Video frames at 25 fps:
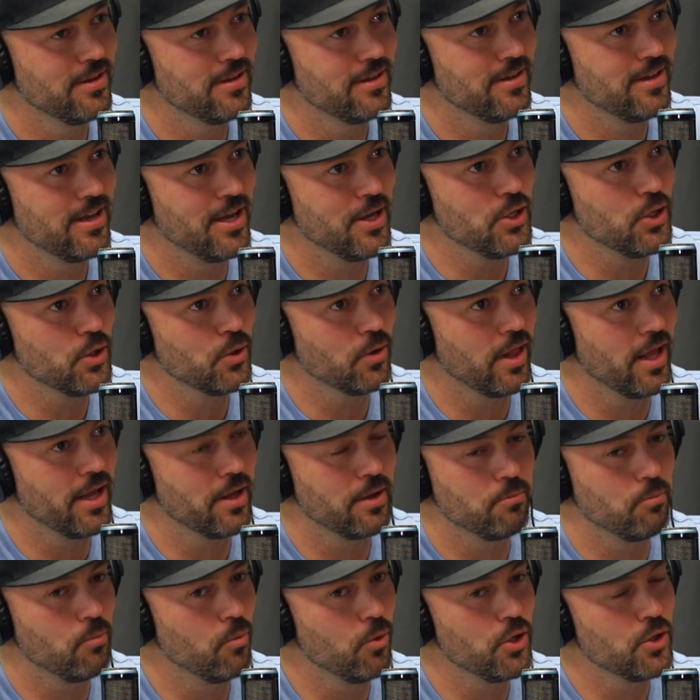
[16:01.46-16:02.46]
And you're like,
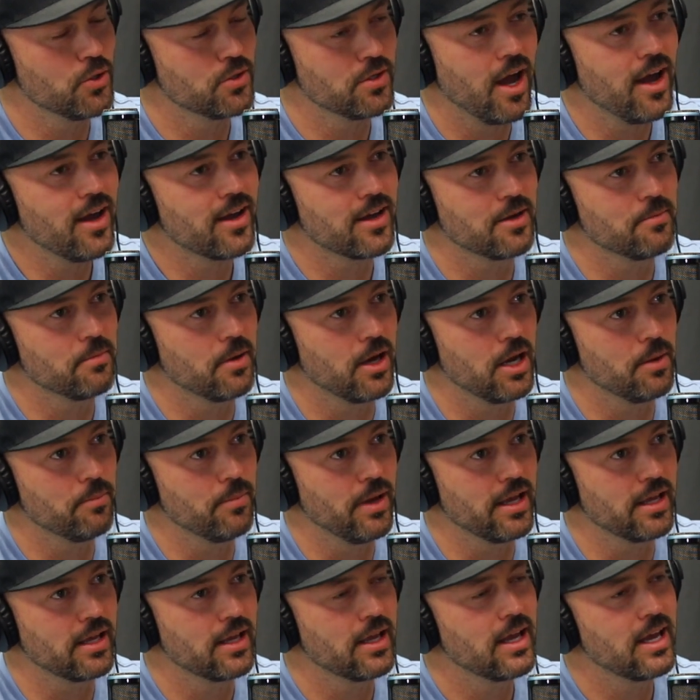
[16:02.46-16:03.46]
what are you talking about? I'm
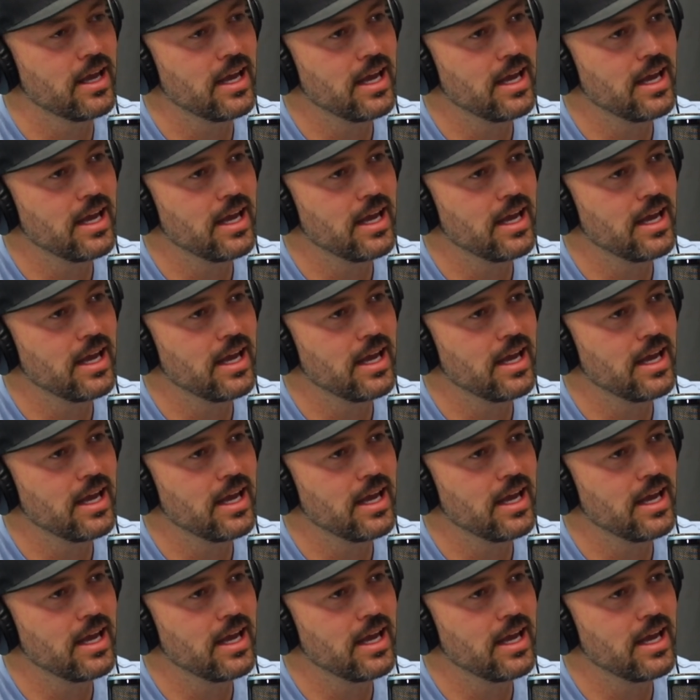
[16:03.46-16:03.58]
like,